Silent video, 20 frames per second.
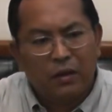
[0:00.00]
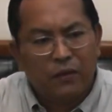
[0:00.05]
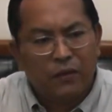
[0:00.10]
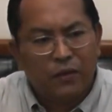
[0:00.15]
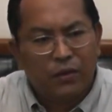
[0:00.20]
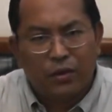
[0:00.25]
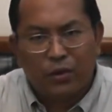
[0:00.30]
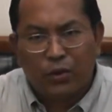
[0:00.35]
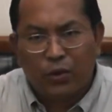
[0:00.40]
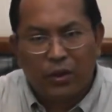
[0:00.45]

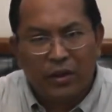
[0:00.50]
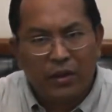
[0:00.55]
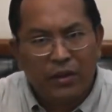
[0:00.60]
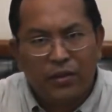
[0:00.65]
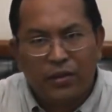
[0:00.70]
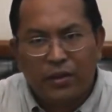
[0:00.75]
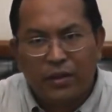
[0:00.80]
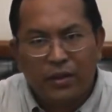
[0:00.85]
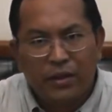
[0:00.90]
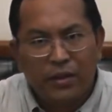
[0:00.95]
for 20,
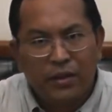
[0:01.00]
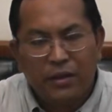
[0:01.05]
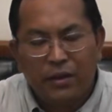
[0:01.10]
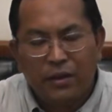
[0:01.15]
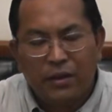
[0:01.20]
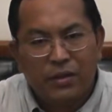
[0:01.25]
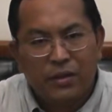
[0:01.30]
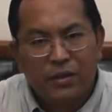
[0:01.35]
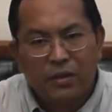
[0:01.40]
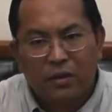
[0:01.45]
30
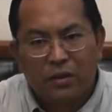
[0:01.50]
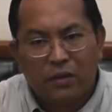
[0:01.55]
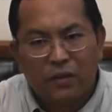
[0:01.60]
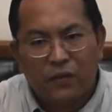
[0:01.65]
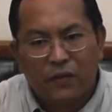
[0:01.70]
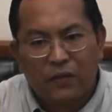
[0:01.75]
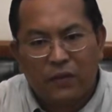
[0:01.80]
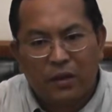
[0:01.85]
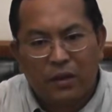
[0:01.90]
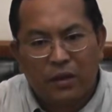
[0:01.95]
years of
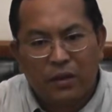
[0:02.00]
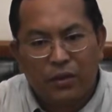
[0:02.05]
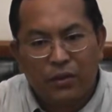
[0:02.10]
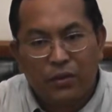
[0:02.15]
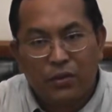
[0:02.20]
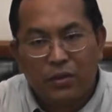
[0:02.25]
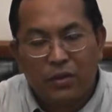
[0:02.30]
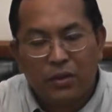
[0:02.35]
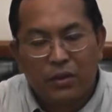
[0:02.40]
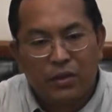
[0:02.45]

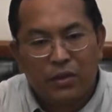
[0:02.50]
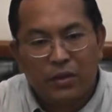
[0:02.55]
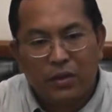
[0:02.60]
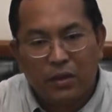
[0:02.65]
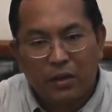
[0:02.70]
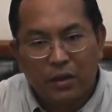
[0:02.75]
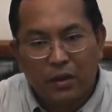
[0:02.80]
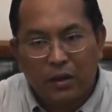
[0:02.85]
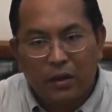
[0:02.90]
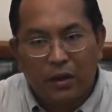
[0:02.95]
usage,
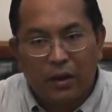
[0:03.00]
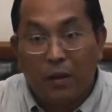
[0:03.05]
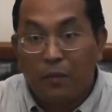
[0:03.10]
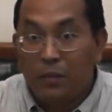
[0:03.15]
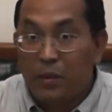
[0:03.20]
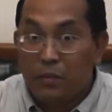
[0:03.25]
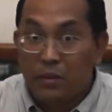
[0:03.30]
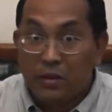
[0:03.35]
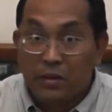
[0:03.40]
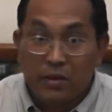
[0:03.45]
and
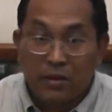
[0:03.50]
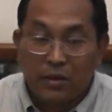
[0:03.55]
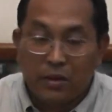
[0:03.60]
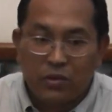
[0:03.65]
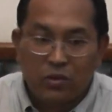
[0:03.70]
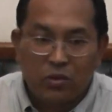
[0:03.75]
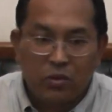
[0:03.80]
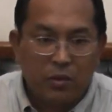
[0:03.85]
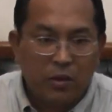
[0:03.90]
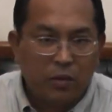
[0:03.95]
people just
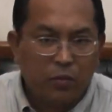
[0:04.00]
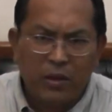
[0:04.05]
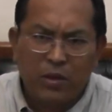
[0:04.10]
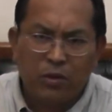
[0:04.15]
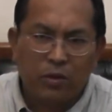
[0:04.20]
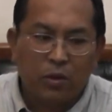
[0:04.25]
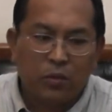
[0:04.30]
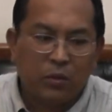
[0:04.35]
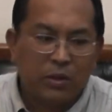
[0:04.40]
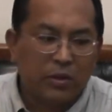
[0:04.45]
consume it. We
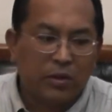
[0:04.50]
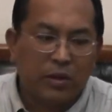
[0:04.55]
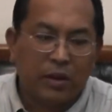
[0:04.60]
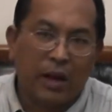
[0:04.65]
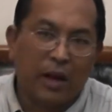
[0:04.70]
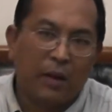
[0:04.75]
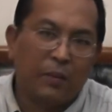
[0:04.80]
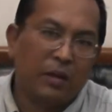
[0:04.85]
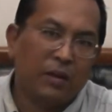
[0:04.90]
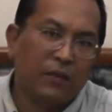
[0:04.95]
don't know what's going to
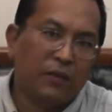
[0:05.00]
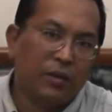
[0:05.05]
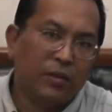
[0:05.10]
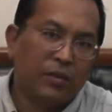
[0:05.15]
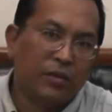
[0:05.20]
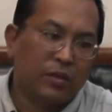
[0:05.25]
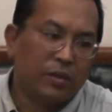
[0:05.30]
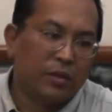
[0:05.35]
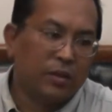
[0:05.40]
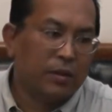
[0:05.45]
happen in the
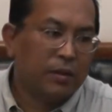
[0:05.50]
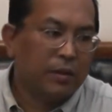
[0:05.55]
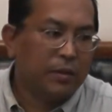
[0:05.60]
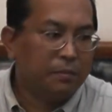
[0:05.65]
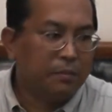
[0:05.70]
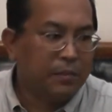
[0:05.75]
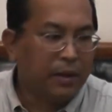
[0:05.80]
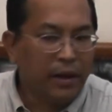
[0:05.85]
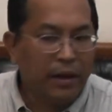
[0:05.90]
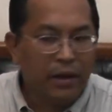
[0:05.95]
future.
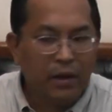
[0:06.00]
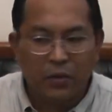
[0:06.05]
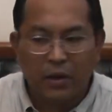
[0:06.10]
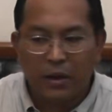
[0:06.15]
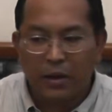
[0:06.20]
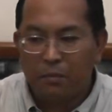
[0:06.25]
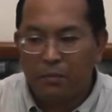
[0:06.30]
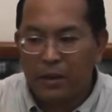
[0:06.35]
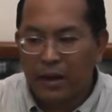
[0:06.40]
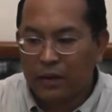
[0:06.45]
But anyway,
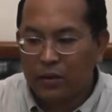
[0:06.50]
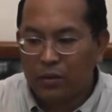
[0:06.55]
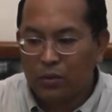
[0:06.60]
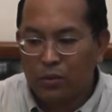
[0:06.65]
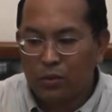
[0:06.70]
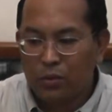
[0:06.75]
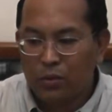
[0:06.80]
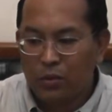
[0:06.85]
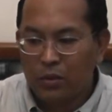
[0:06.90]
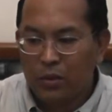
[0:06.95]
back
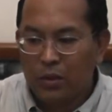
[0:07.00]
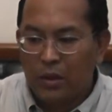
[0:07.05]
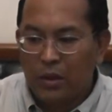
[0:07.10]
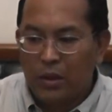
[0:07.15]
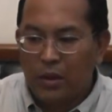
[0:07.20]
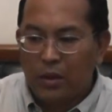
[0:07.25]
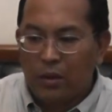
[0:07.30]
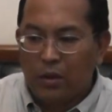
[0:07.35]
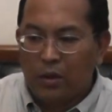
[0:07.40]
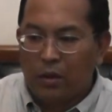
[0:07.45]
to
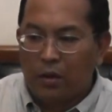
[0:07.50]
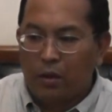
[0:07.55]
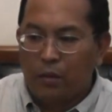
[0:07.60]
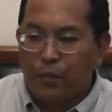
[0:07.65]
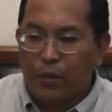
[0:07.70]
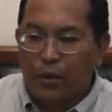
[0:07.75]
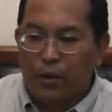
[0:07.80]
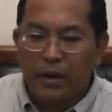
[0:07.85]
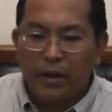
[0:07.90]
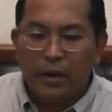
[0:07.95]
on
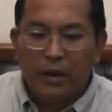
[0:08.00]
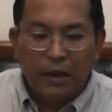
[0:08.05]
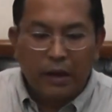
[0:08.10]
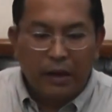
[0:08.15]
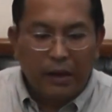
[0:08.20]
point.